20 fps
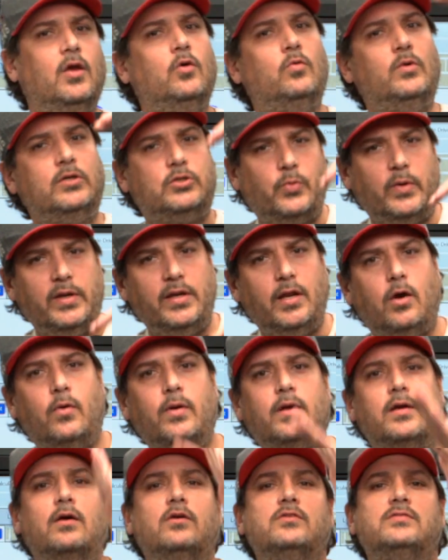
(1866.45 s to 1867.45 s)
which we know
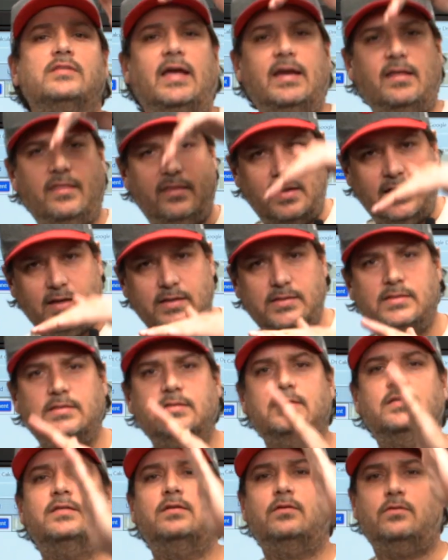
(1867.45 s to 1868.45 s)
it goes like
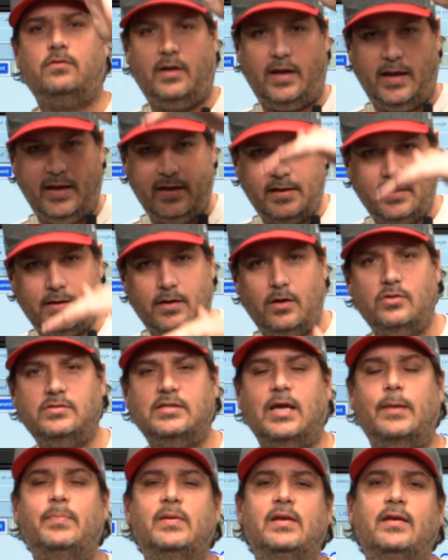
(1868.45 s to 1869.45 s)
this, right? It goes
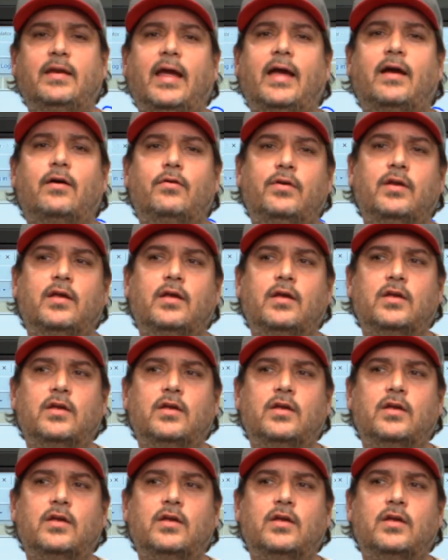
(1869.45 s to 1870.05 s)
up and down.